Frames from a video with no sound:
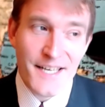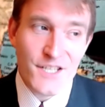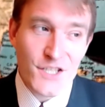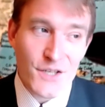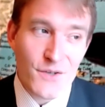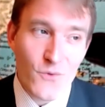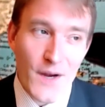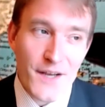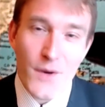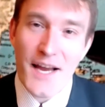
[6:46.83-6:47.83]
So
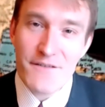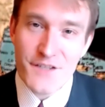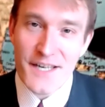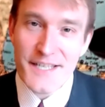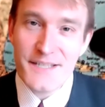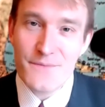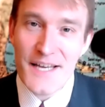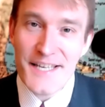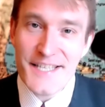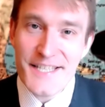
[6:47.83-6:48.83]
when we have an item
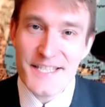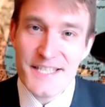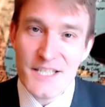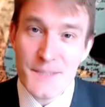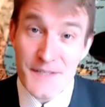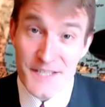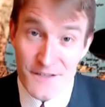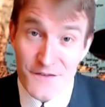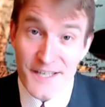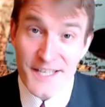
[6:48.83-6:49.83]
that is
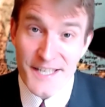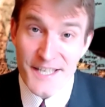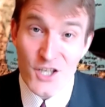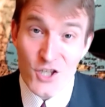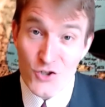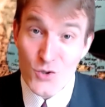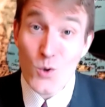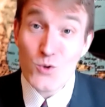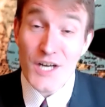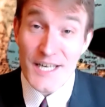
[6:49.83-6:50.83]
specifically
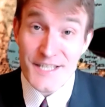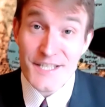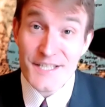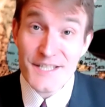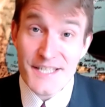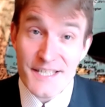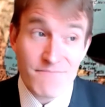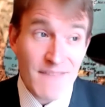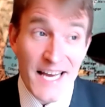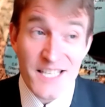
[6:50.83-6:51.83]
controlled under the
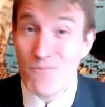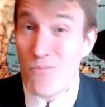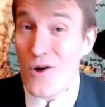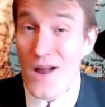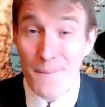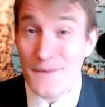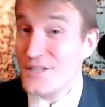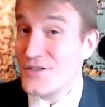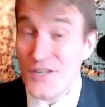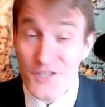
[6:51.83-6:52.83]
export
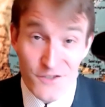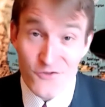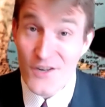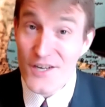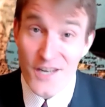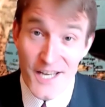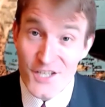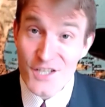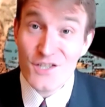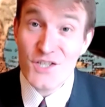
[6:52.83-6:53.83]
administration's
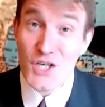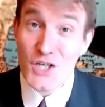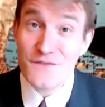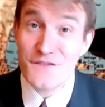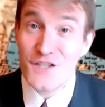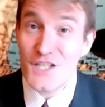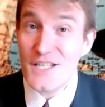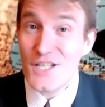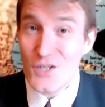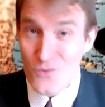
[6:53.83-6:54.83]
regulations of the
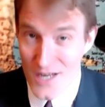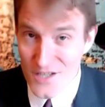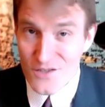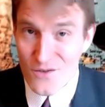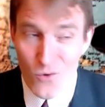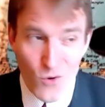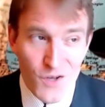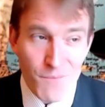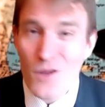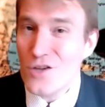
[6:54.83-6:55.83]
US or the
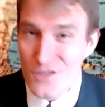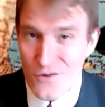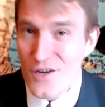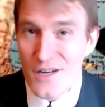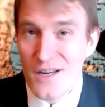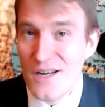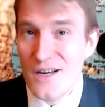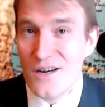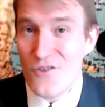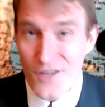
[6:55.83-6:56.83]
military
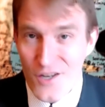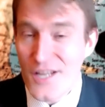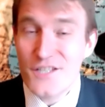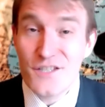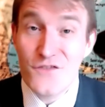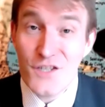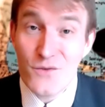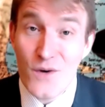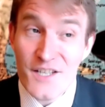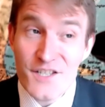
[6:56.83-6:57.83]
regulations of the
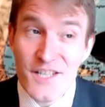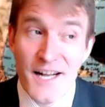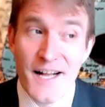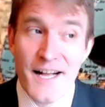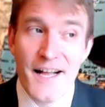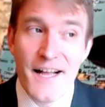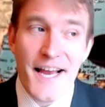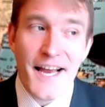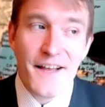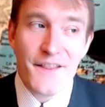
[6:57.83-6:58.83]

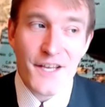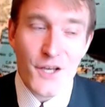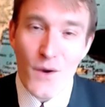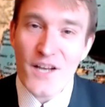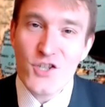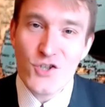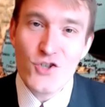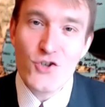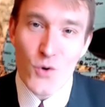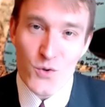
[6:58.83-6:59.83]
US
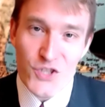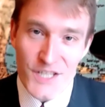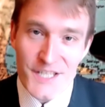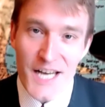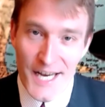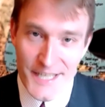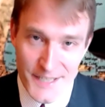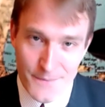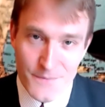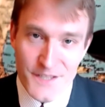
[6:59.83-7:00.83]
controls these
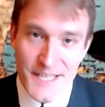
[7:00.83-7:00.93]
items